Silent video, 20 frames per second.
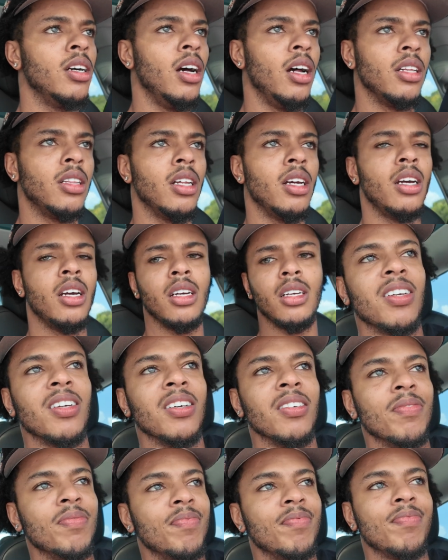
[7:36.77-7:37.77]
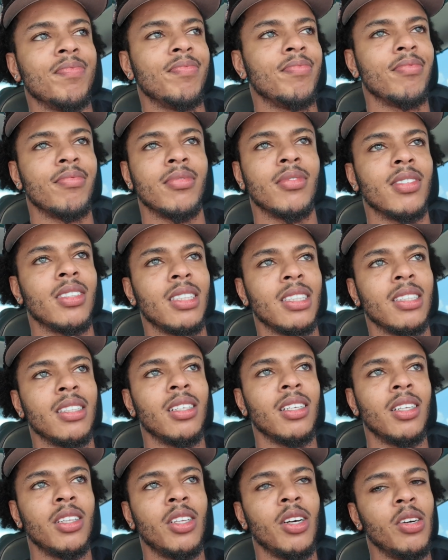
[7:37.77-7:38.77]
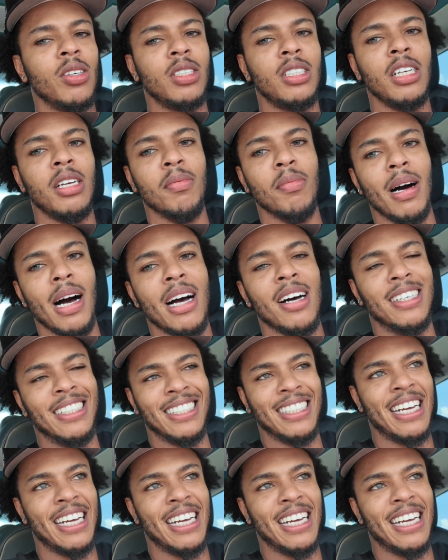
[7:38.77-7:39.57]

I think 13 miles.